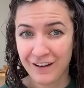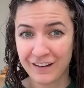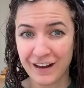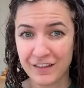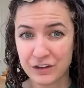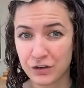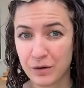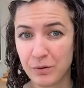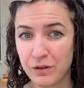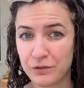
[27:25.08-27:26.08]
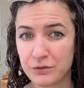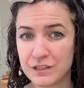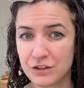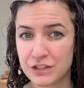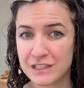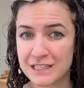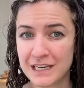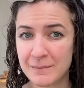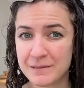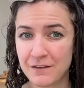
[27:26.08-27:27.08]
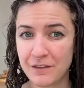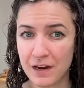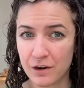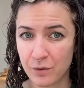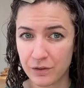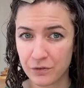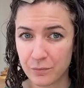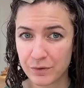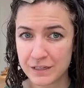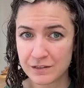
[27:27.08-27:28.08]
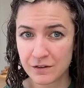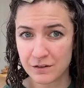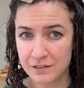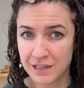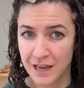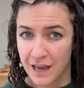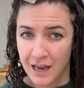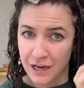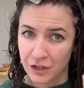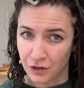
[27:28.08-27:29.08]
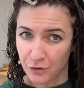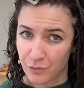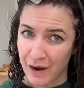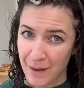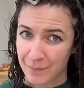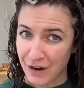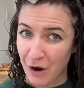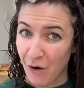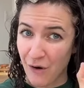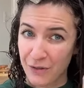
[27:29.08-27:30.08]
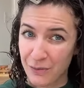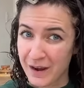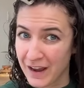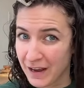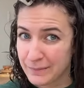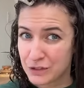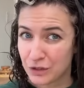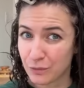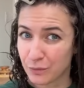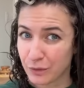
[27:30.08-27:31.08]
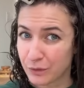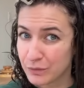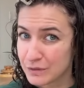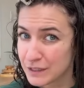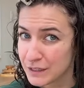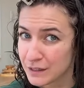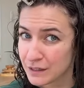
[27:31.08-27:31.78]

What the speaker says: Okay, then you're gonna pull it through till just the tips of the hair are going through the bristles, and you're gonna wrap it all the way up to the root